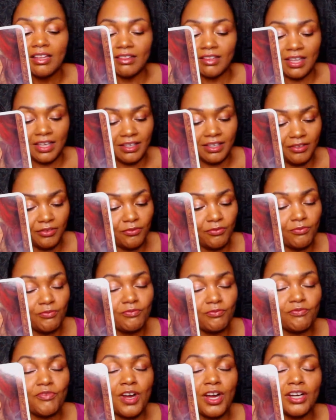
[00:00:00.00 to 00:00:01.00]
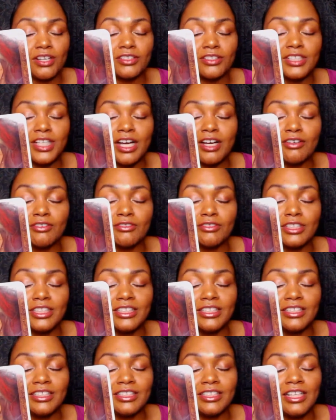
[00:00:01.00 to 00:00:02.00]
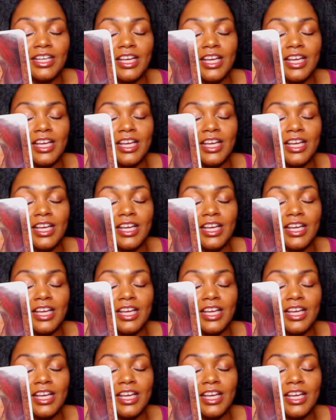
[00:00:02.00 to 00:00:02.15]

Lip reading: like far down in